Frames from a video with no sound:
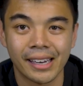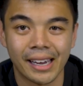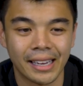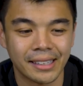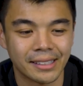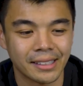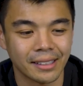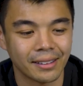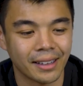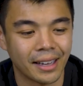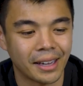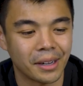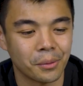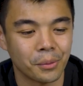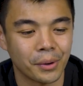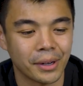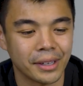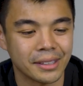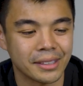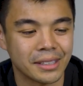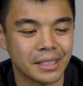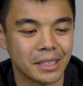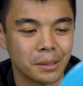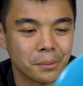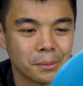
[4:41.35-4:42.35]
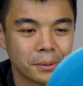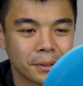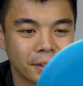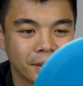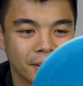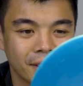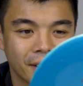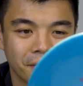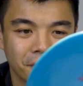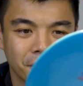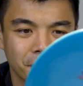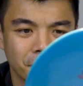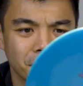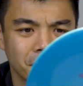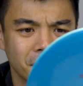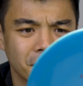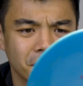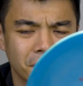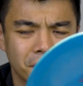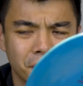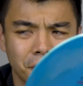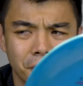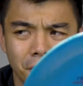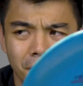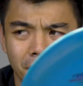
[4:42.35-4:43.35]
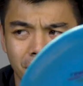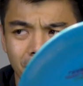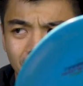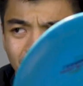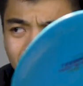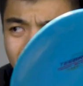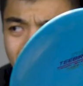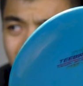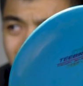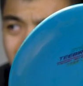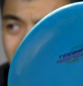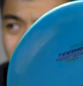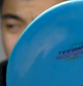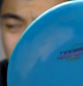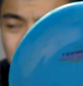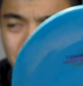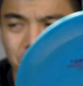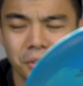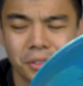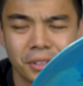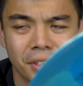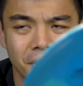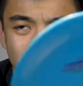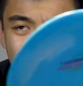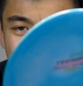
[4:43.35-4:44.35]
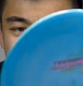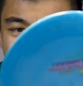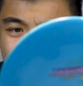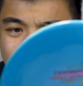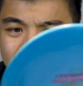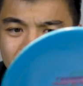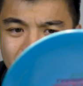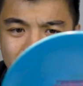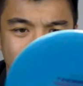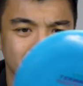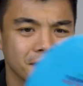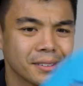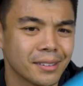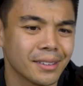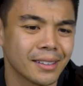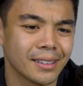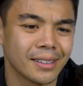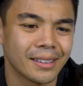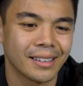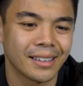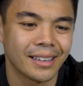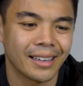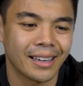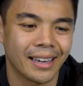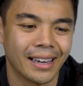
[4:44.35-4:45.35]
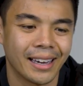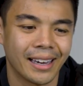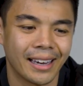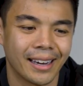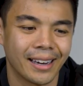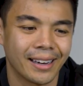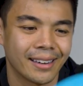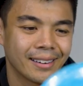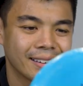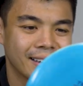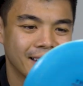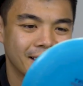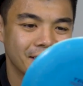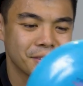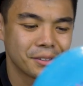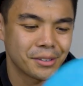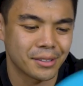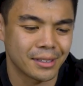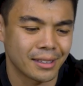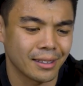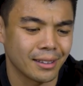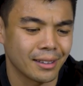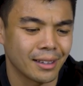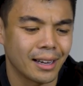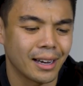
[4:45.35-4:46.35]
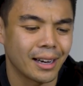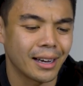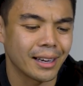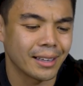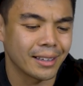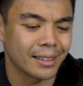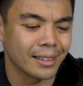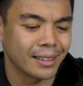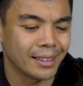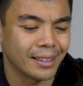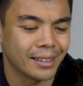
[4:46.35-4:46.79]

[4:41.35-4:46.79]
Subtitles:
It's a lightweight T-Bird. I've thrown it for 2 years now, and I use it a lot.